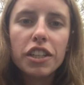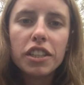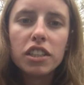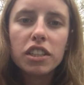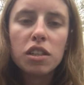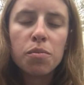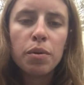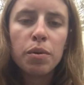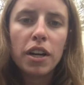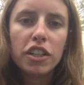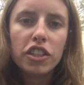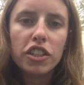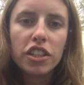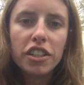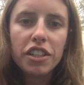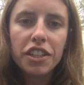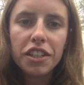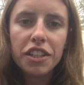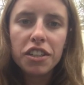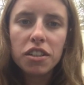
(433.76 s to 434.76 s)
the Depression
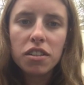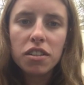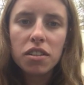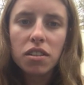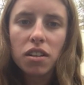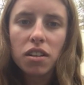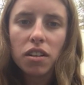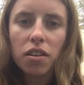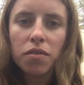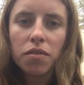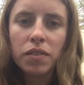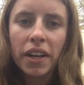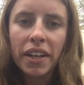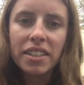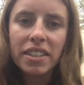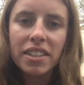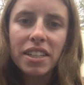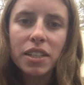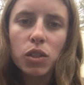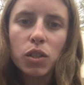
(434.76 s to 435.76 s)
years of
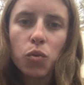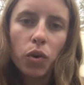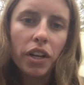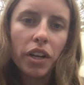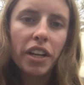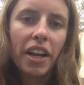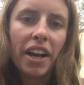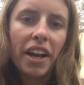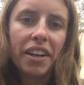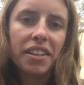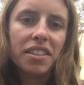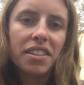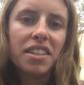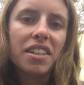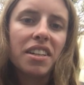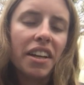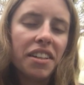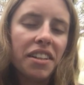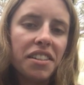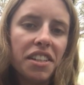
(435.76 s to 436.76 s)
1929 to
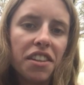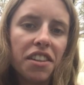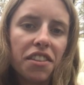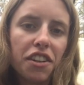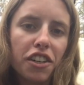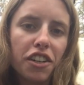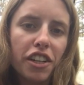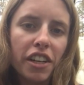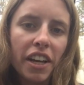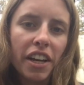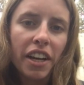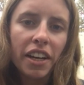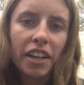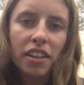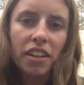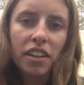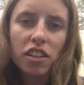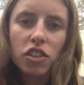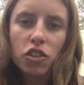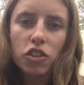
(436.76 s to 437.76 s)

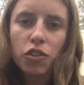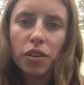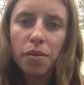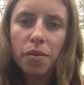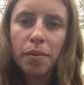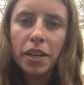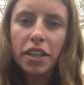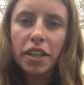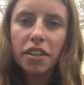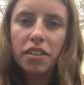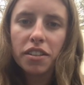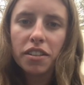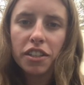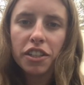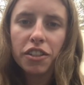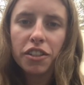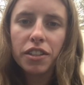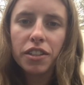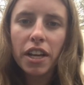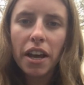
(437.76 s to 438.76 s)
1939, treatment
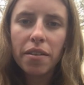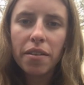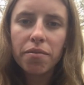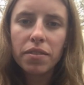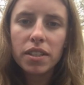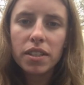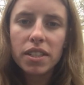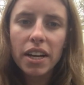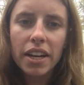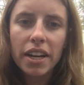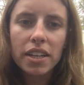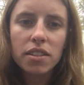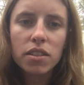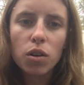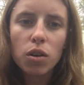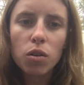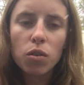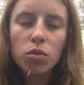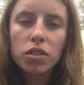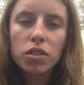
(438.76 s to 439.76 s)
continued to emphasize
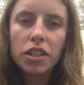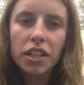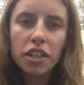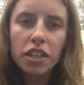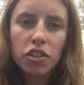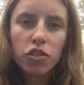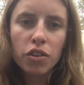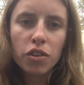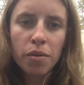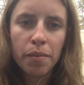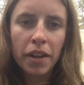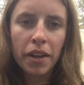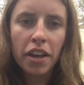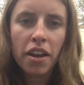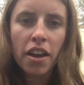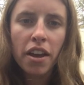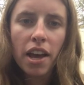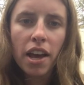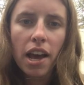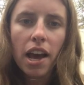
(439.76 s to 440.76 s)
OT treatment.
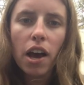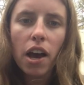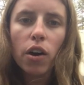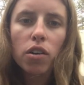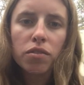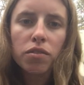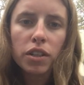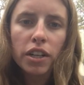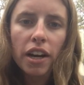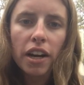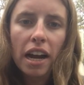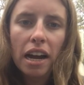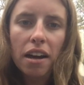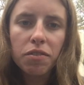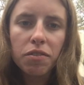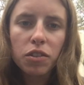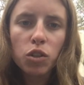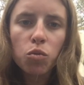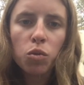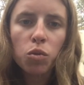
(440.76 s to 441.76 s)
However,
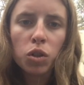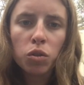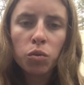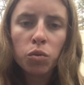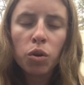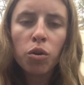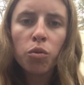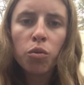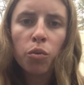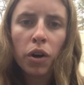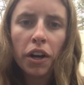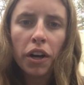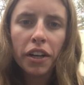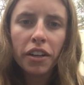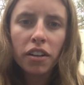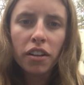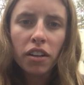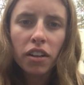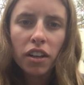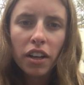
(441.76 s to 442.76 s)
after World War I,
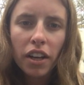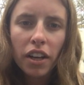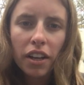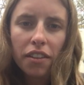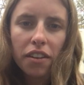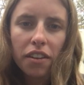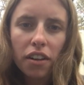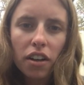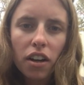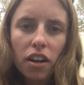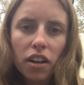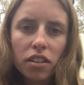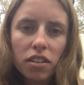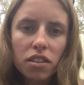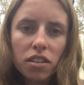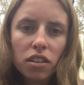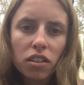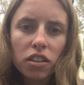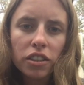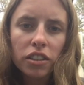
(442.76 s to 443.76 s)
the
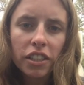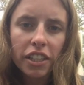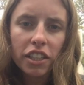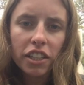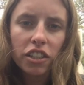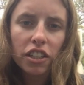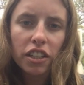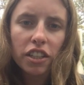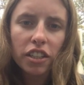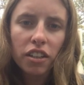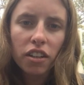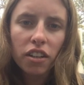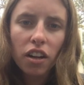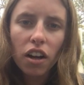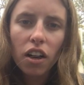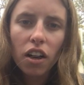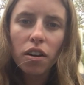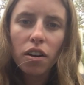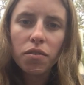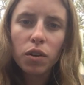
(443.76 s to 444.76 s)
consolidation
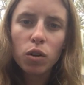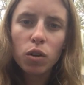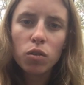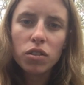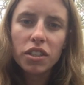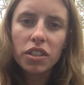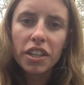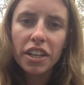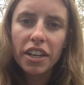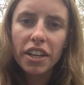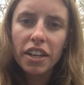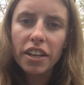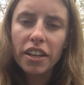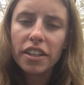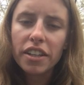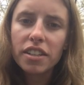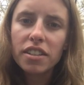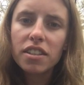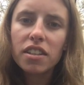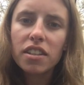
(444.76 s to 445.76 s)
of OT
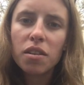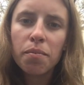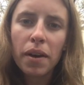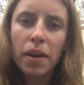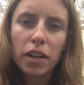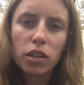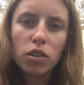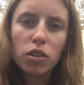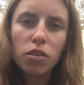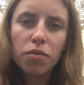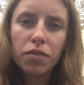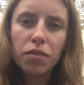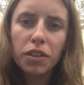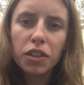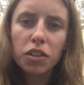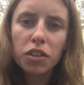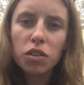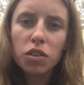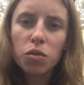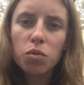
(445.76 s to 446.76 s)
into the medical
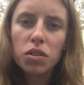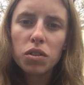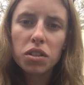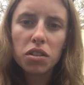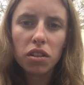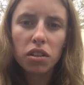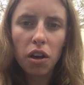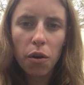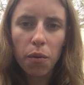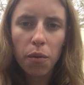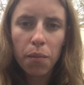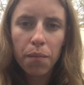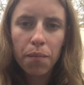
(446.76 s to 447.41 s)
field was slow.